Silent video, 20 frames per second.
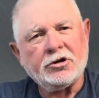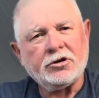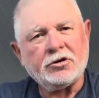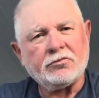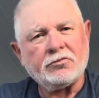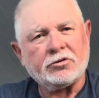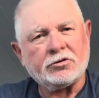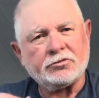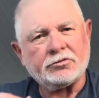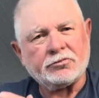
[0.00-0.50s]

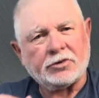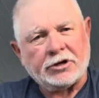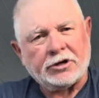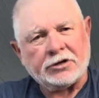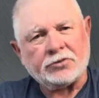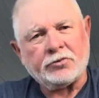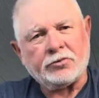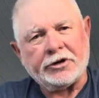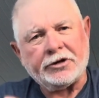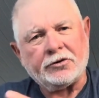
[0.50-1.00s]
I
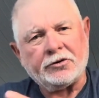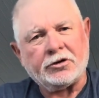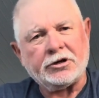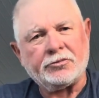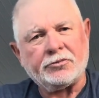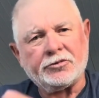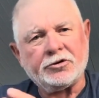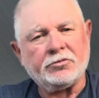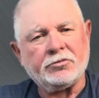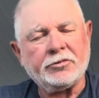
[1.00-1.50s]
was waiting on
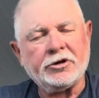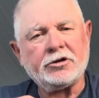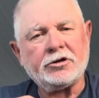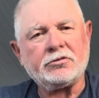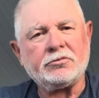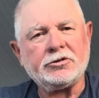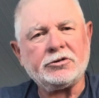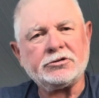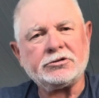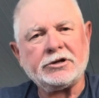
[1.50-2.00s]
them two middle
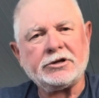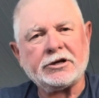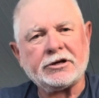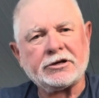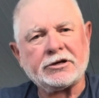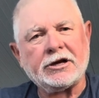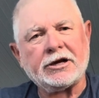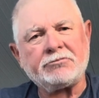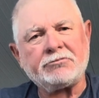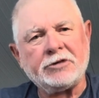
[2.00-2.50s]
ones, and that
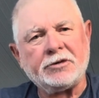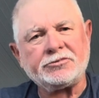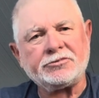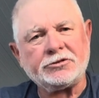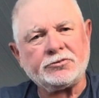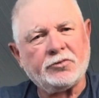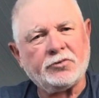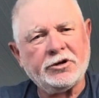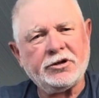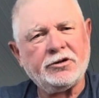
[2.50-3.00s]
guy come up and
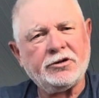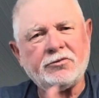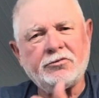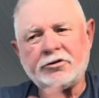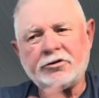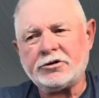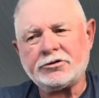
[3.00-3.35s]
said, "What are you doing?